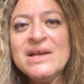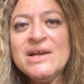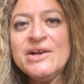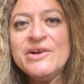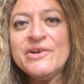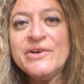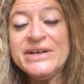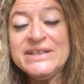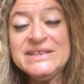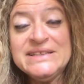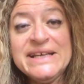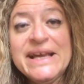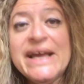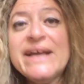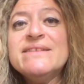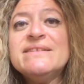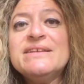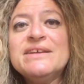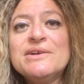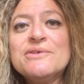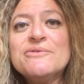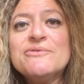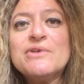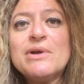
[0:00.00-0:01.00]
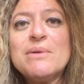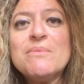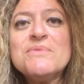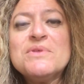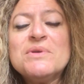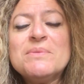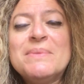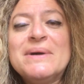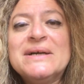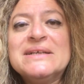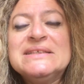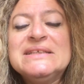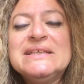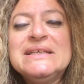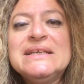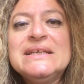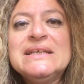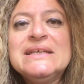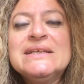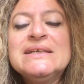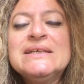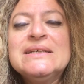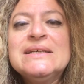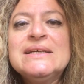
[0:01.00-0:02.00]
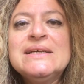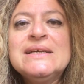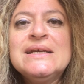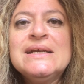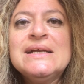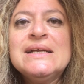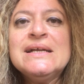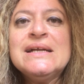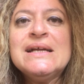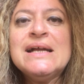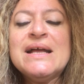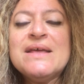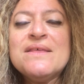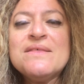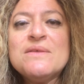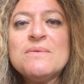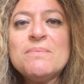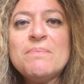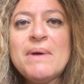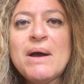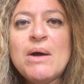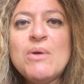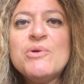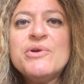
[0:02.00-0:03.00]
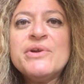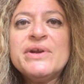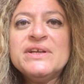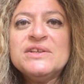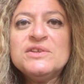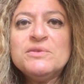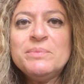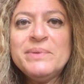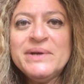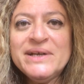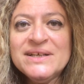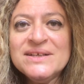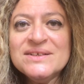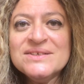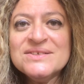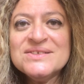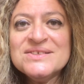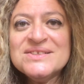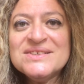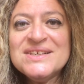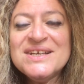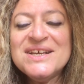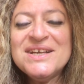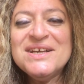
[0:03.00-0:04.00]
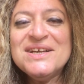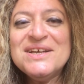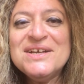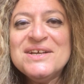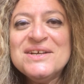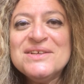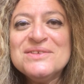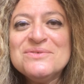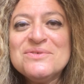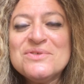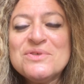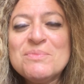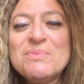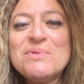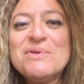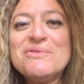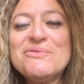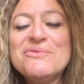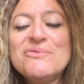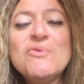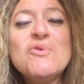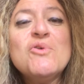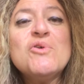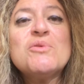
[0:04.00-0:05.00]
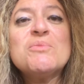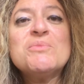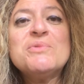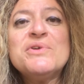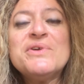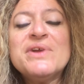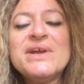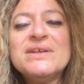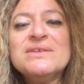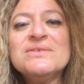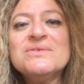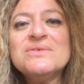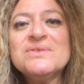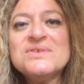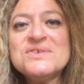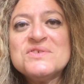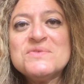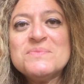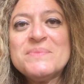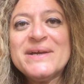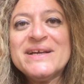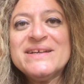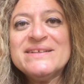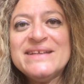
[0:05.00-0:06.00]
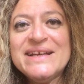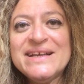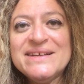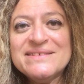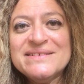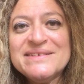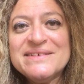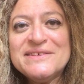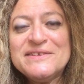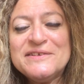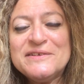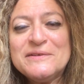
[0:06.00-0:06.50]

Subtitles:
radiating from the body and the power it brings to the performer and to the spectator.